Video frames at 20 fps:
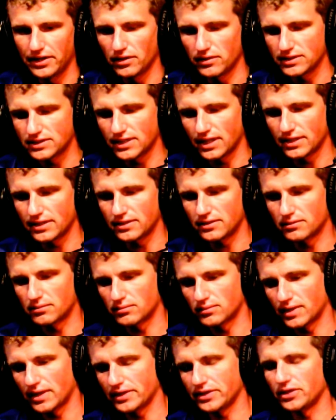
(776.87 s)
I know he's not,
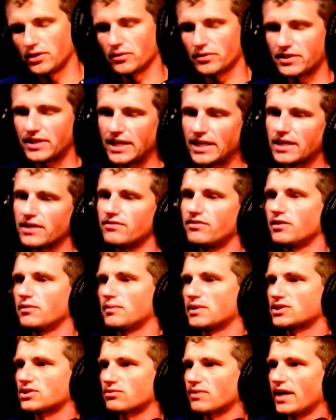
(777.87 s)
you don't think of
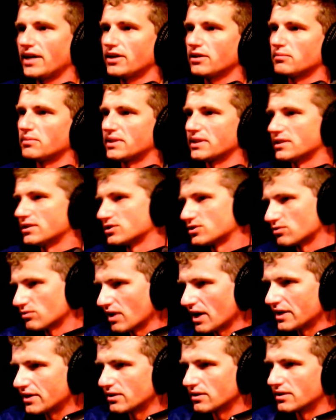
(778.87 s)
him as a writer, but he is a
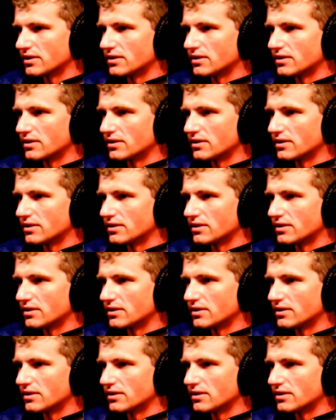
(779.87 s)
writer.